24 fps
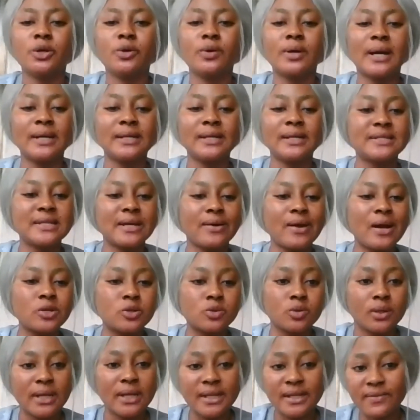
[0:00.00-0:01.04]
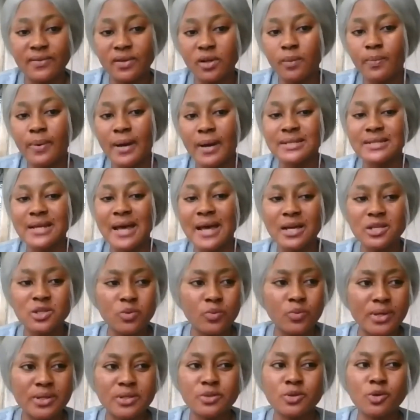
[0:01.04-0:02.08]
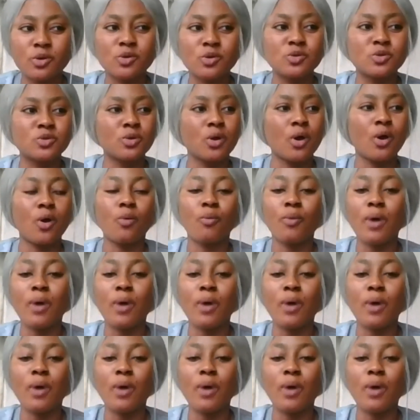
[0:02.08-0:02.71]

you can interact with other developers, ask questions.